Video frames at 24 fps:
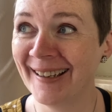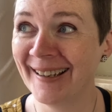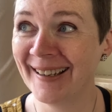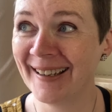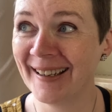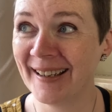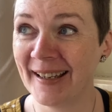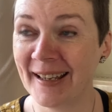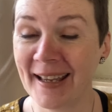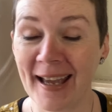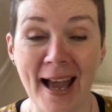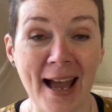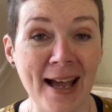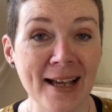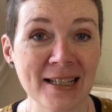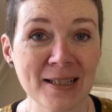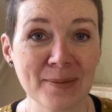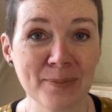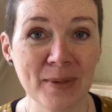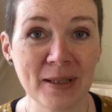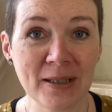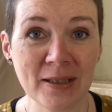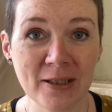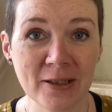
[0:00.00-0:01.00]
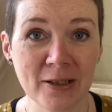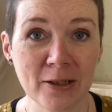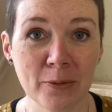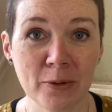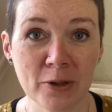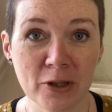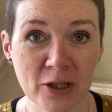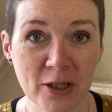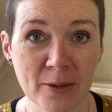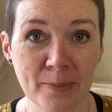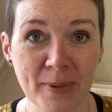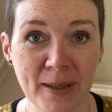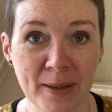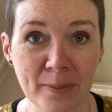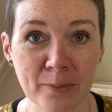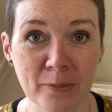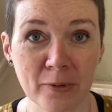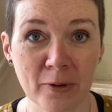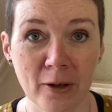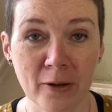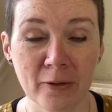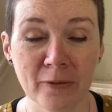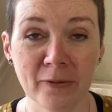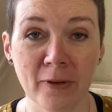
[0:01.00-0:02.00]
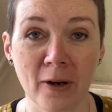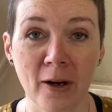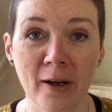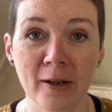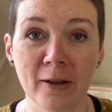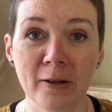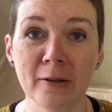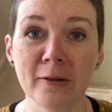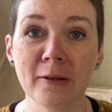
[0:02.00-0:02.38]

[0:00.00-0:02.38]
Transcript: it asked me to do a shipping profile,